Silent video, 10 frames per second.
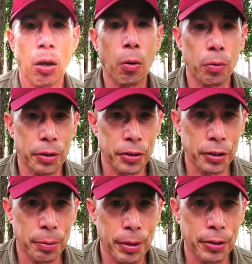out how old the
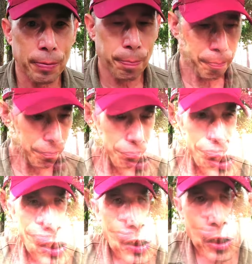system is.
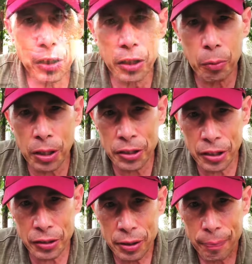Another good
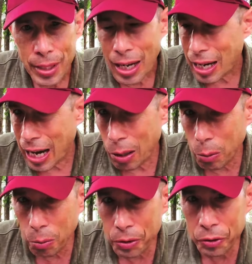question is,
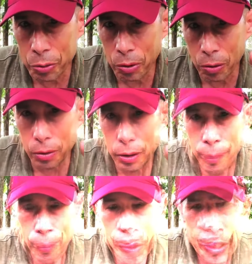how old is too old?
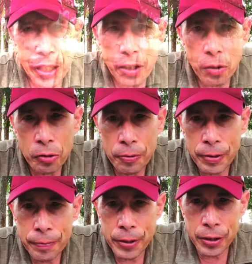When you're getting close
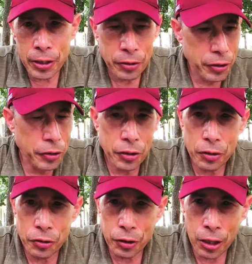to 15 years, it's a
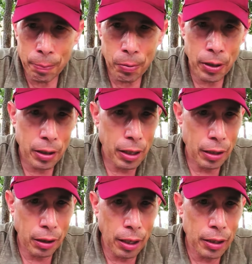good starting point
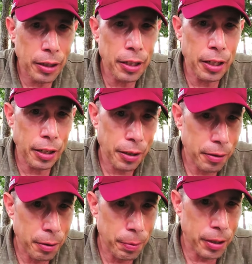and likely
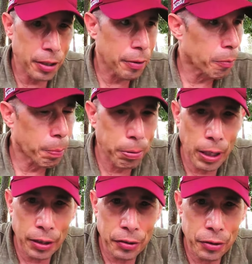needing to be
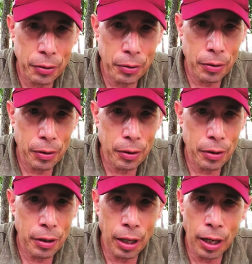replaced
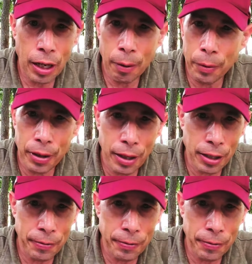with the